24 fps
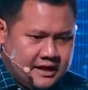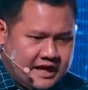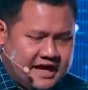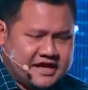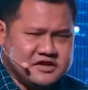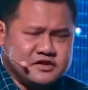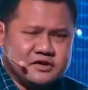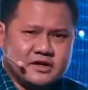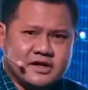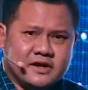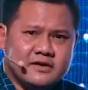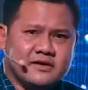
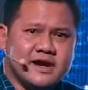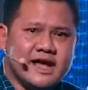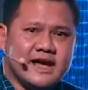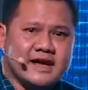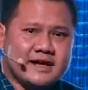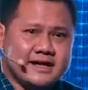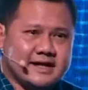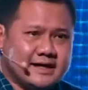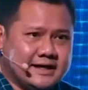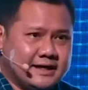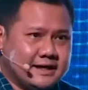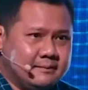And
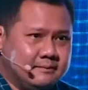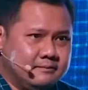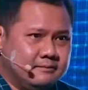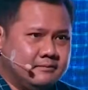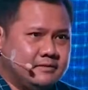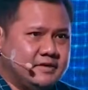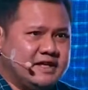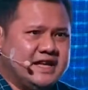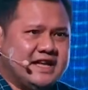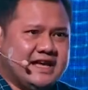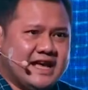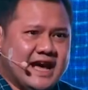like
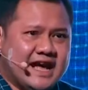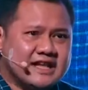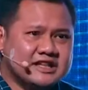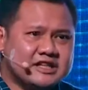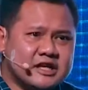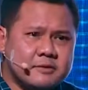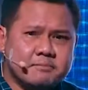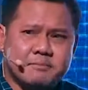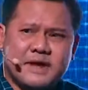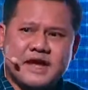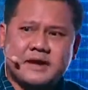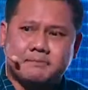the
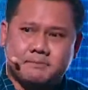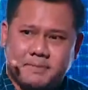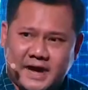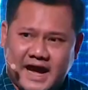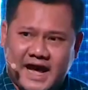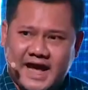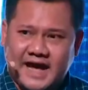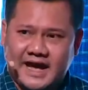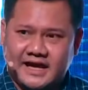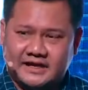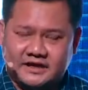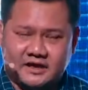other big
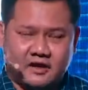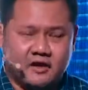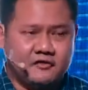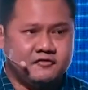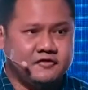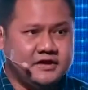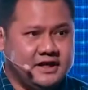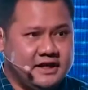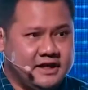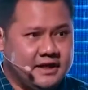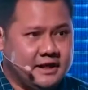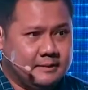part of
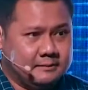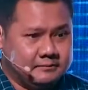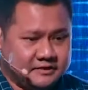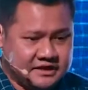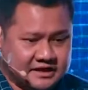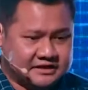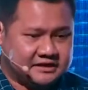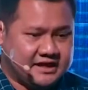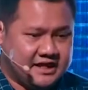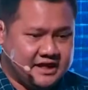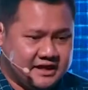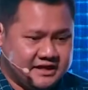the
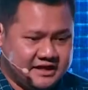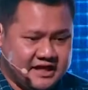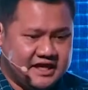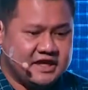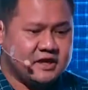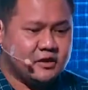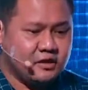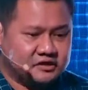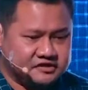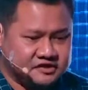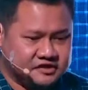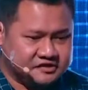
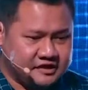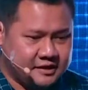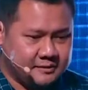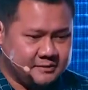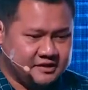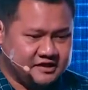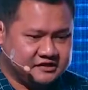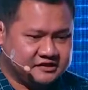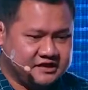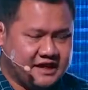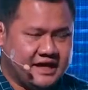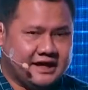ecosystem
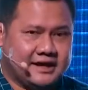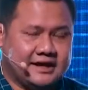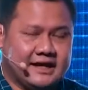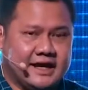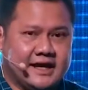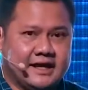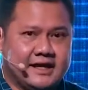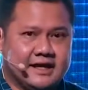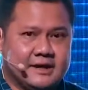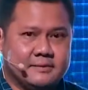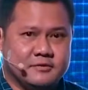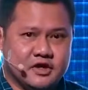is that
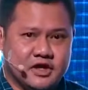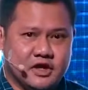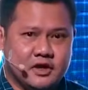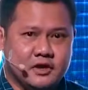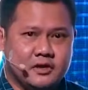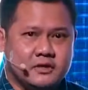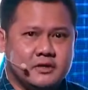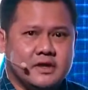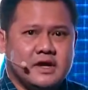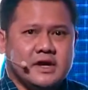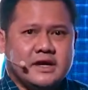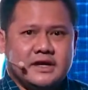like
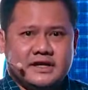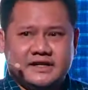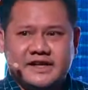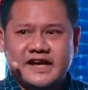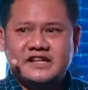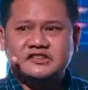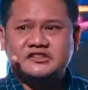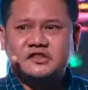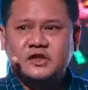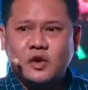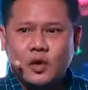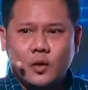
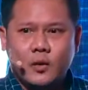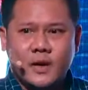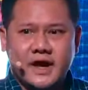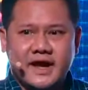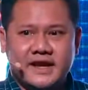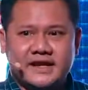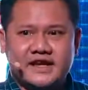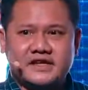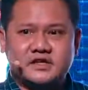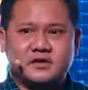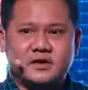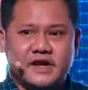there's no
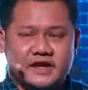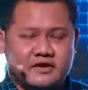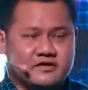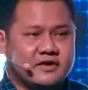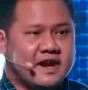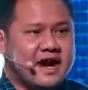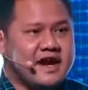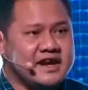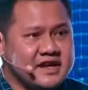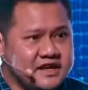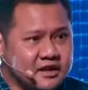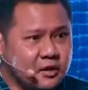way that you can
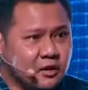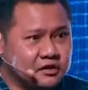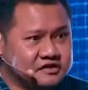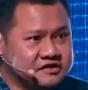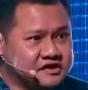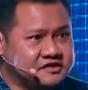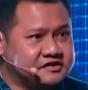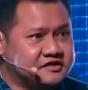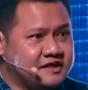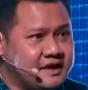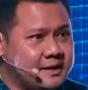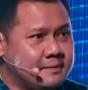drive the
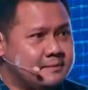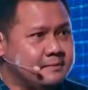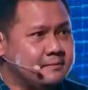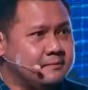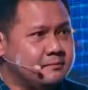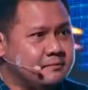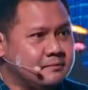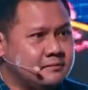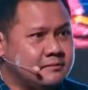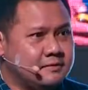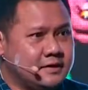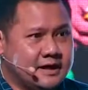
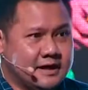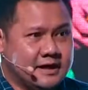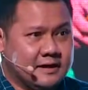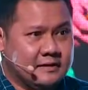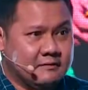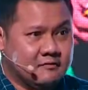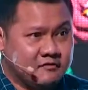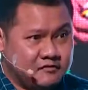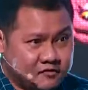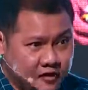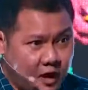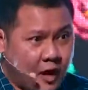ecosystem
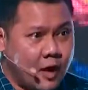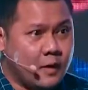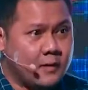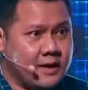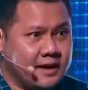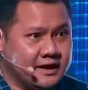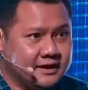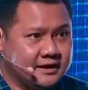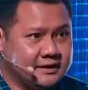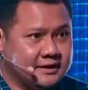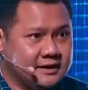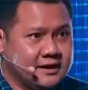
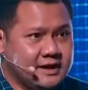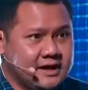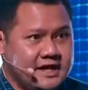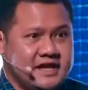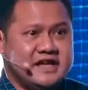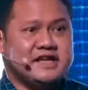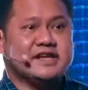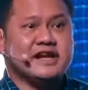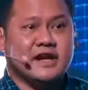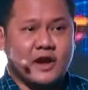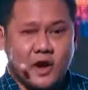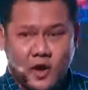forward
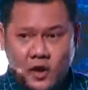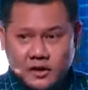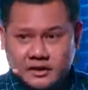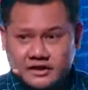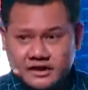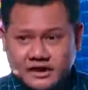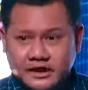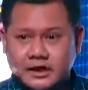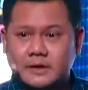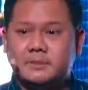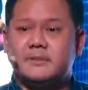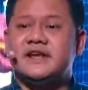in a long
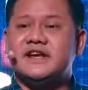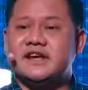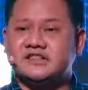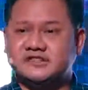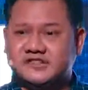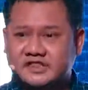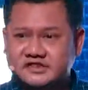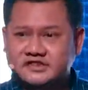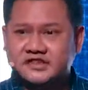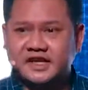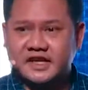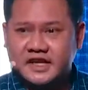term, in a
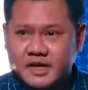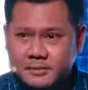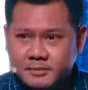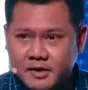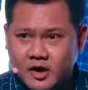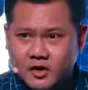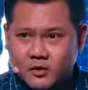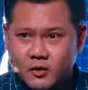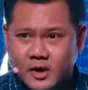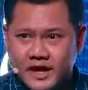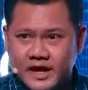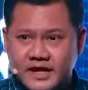
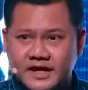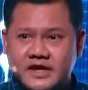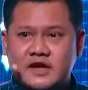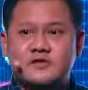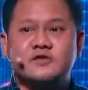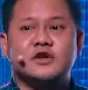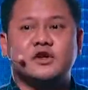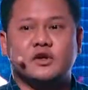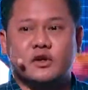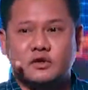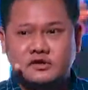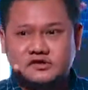sustainable way,
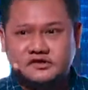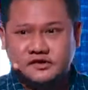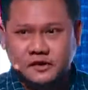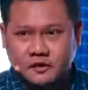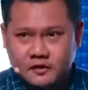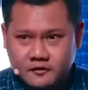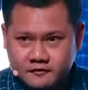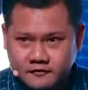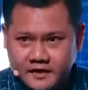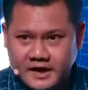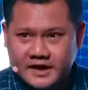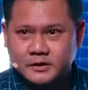if you don't
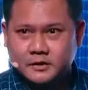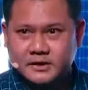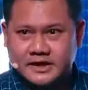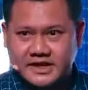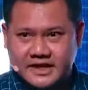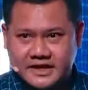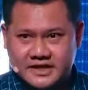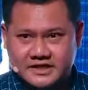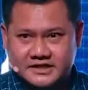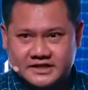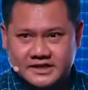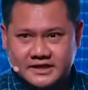solve
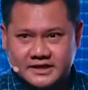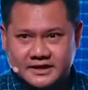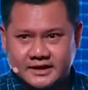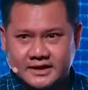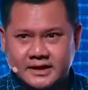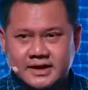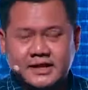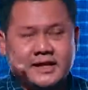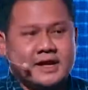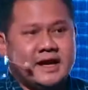education.